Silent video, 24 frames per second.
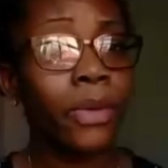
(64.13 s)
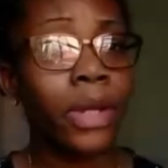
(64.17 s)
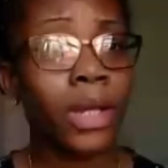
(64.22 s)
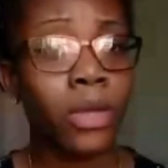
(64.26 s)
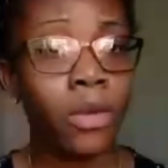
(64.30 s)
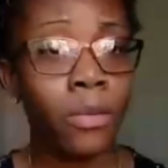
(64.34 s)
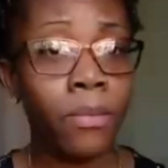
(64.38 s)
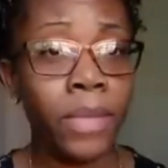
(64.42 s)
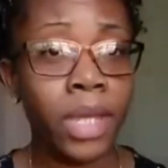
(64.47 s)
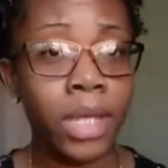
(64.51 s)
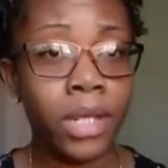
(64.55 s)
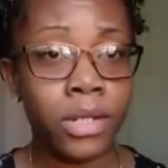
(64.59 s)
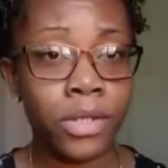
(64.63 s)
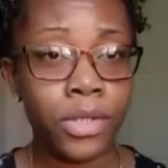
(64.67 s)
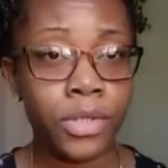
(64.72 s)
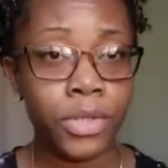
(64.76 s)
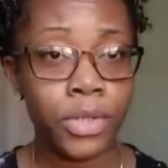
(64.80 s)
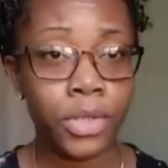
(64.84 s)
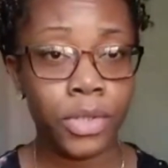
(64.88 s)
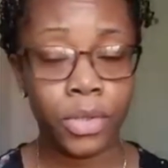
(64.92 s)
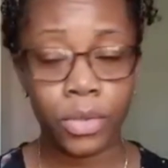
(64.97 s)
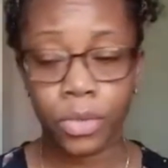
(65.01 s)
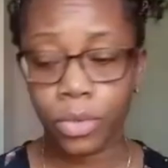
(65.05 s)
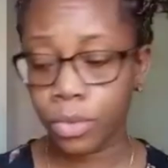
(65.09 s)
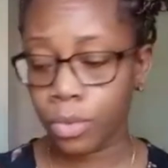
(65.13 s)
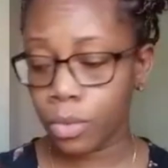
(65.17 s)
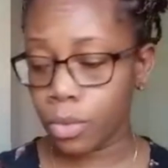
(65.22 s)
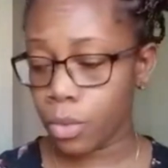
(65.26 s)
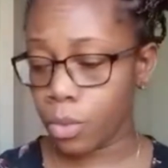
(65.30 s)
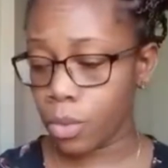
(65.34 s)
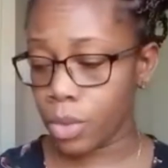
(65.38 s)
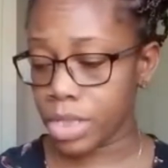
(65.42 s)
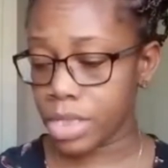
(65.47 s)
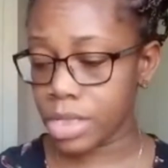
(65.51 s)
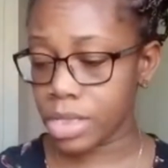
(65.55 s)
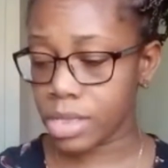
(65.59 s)
recommend you to do,
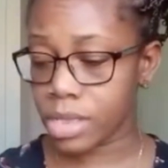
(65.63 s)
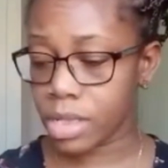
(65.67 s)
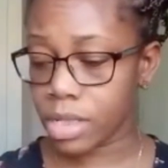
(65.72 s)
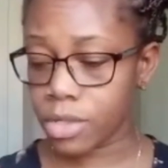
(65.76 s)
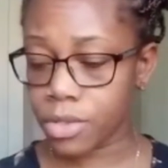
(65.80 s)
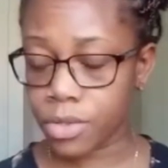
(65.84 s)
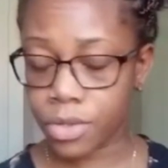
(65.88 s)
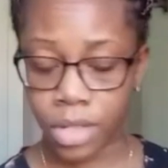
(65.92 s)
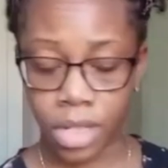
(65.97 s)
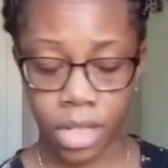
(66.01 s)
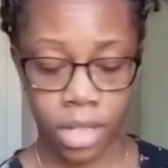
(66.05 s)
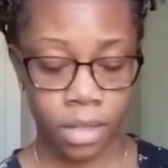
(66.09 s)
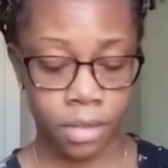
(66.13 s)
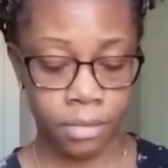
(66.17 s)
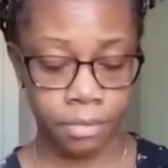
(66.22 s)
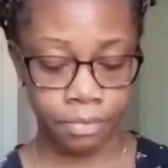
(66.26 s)
which is a trick,